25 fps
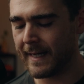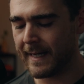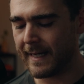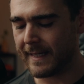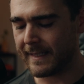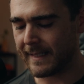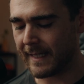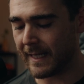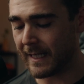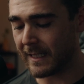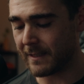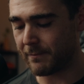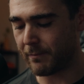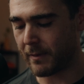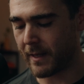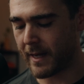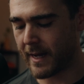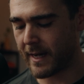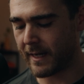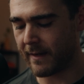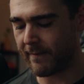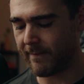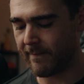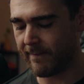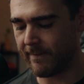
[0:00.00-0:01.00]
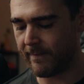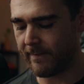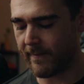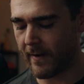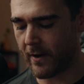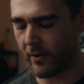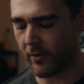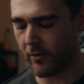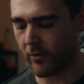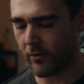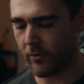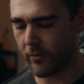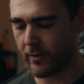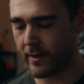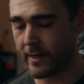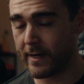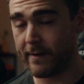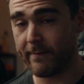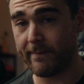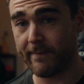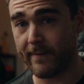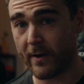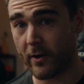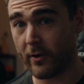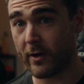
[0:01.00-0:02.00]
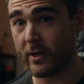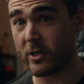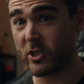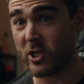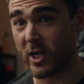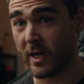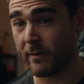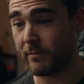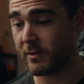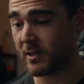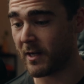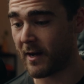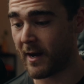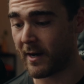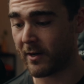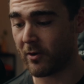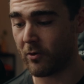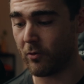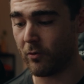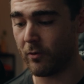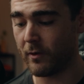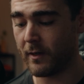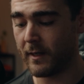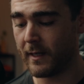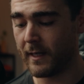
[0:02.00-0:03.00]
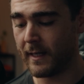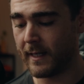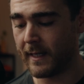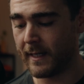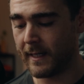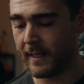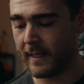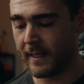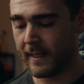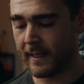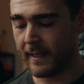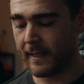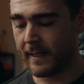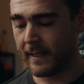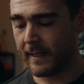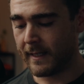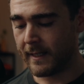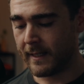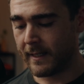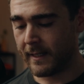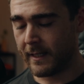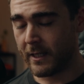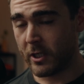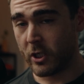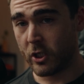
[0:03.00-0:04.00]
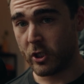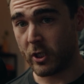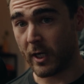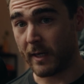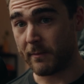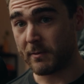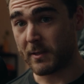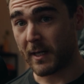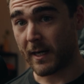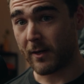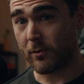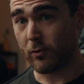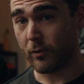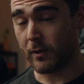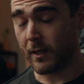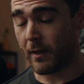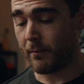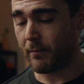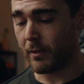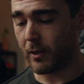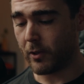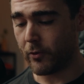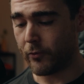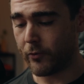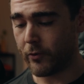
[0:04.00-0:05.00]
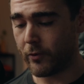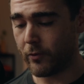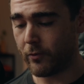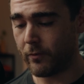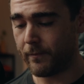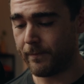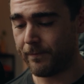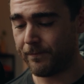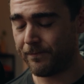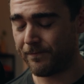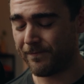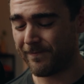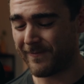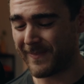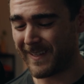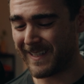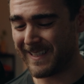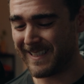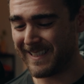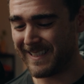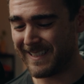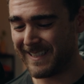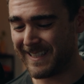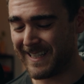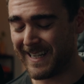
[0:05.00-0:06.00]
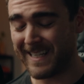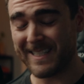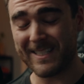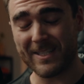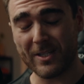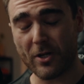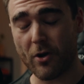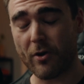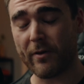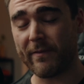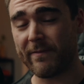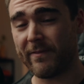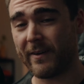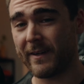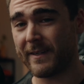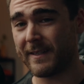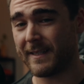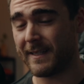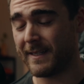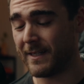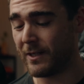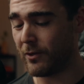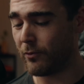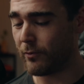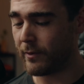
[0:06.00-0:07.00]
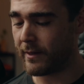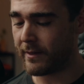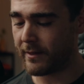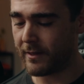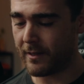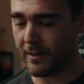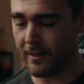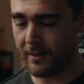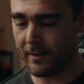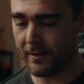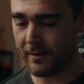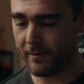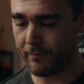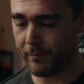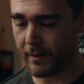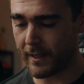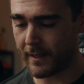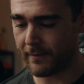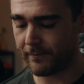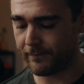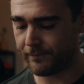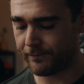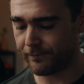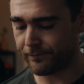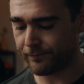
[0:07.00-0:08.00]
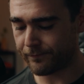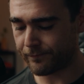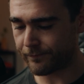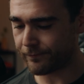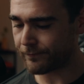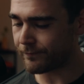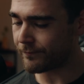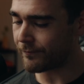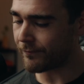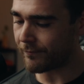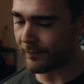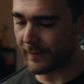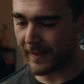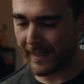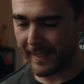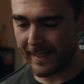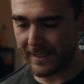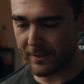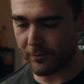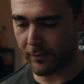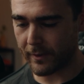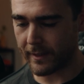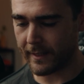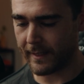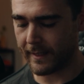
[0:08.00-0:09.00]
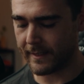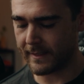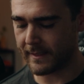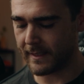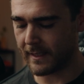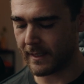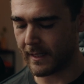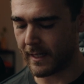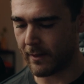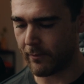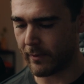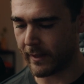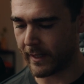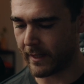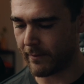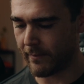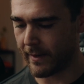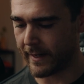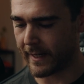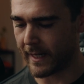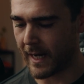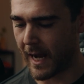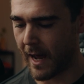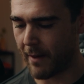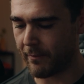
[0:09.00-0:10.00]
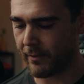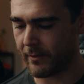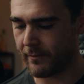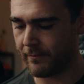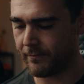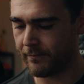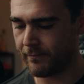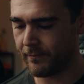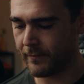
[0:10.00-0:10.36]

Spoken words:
is he is playing a very, very cheap cycle. Cheap cycle Lumberloon is not fun to deal with. But is what it is, and we're going to make it happen.